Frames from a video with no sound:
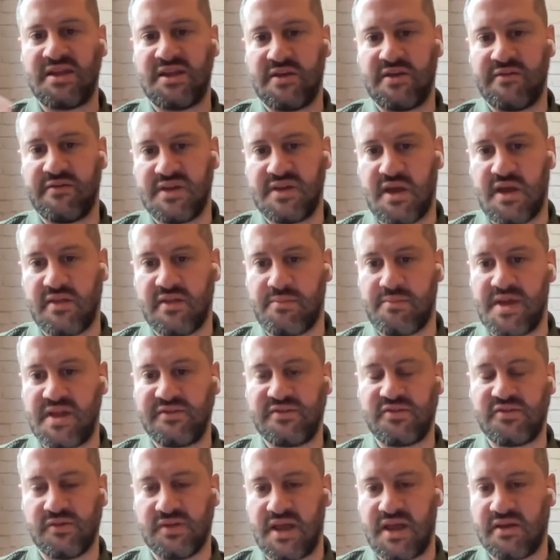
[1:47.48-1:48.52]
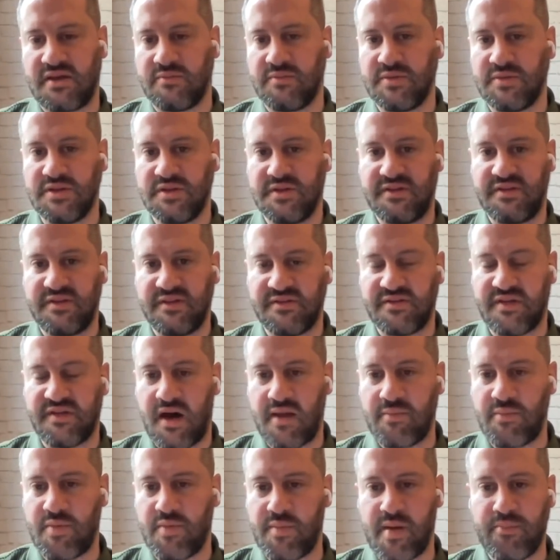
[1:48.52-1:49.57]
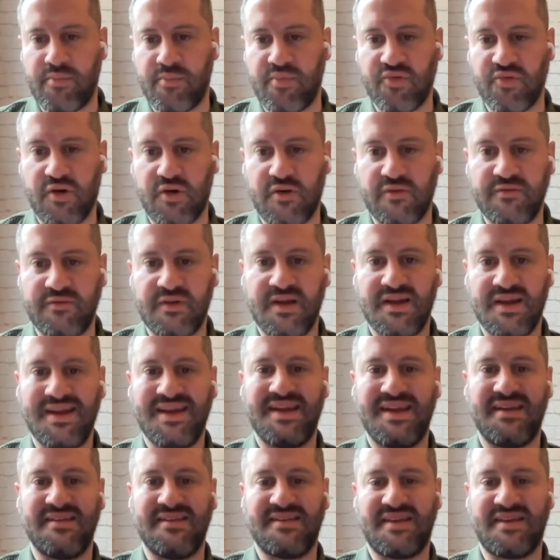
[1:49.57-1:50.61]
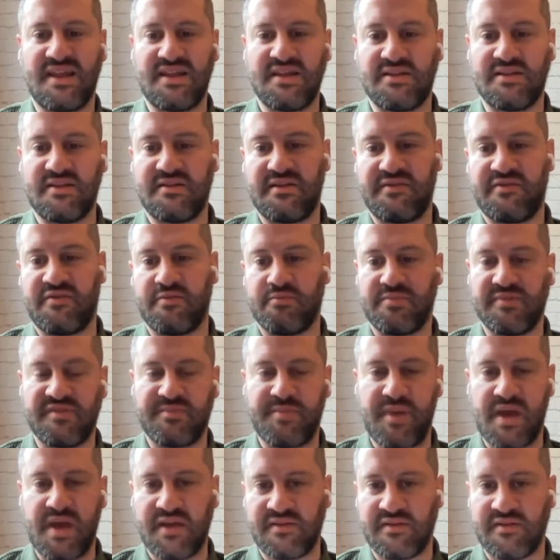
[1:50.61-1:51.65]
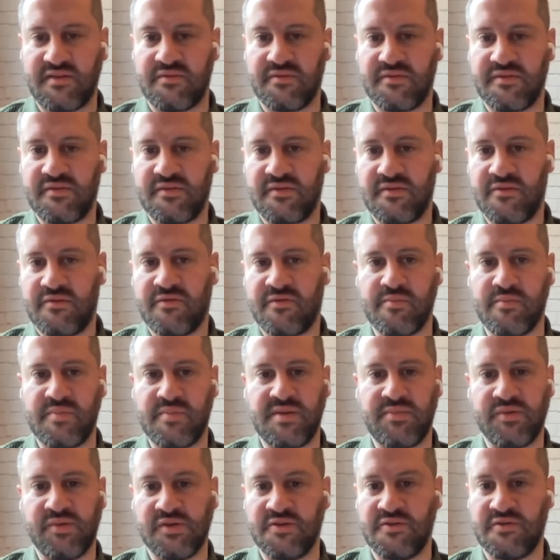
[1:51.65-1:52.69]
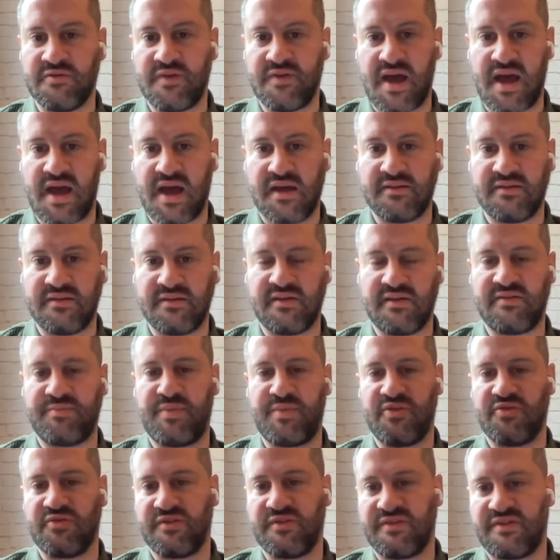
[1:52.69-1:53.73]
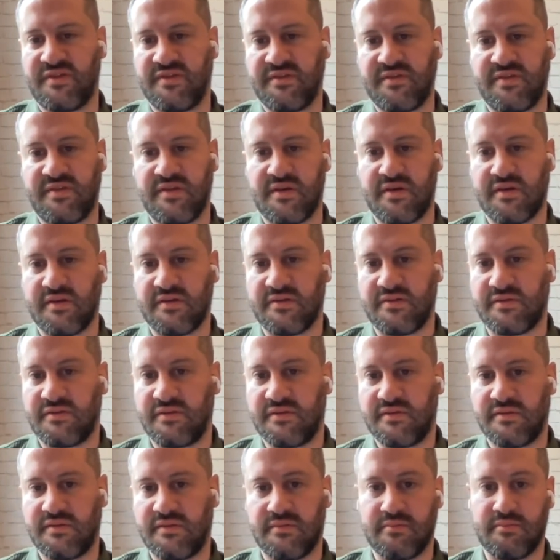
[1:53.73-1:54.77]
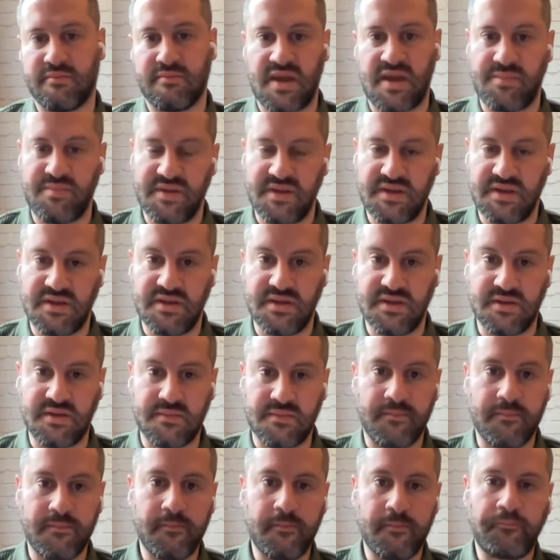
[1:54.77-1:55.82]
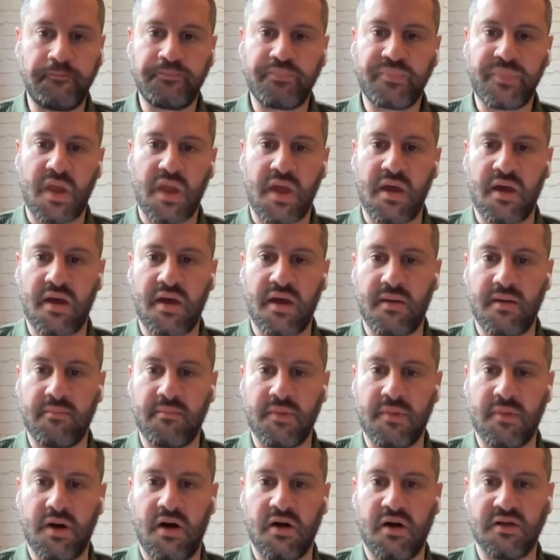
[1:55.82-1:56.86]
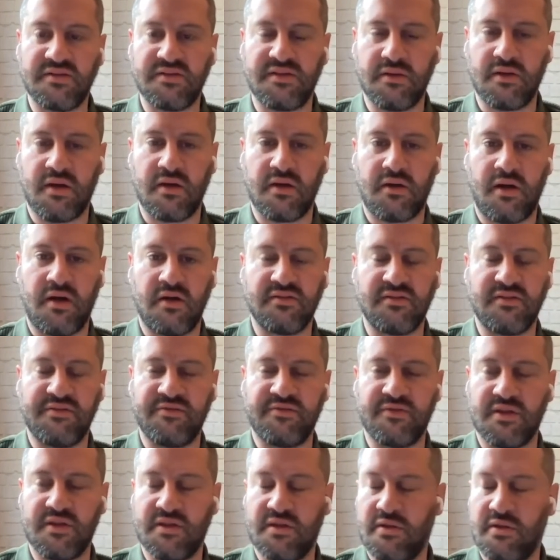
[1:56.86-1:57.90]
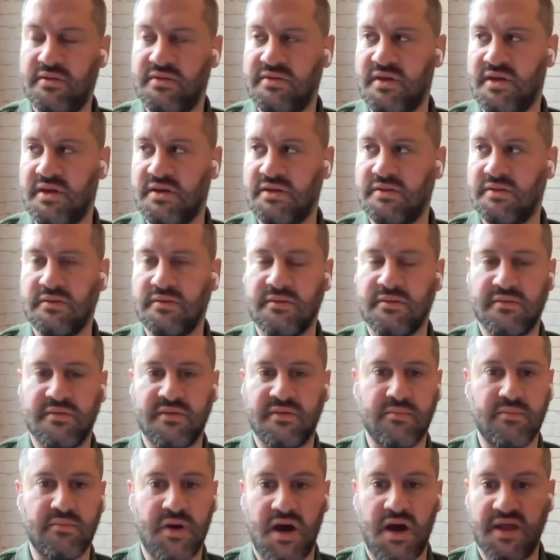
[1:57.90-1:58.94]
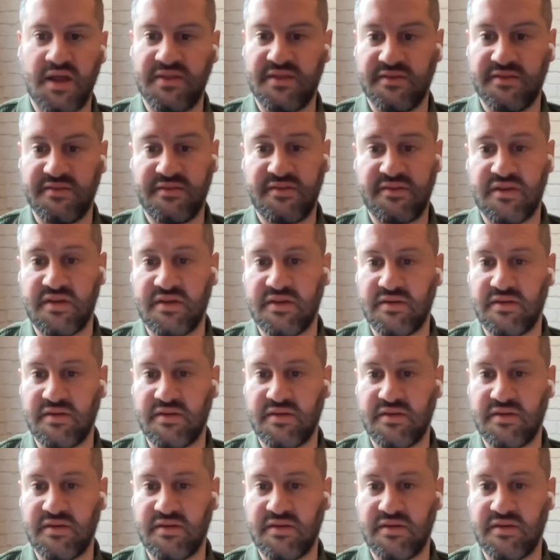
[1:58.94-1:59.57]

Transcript: any of the other mentor-led communities that I'm a member of, is getting the different perspectives from people who've had experiences that maybe are different than mine and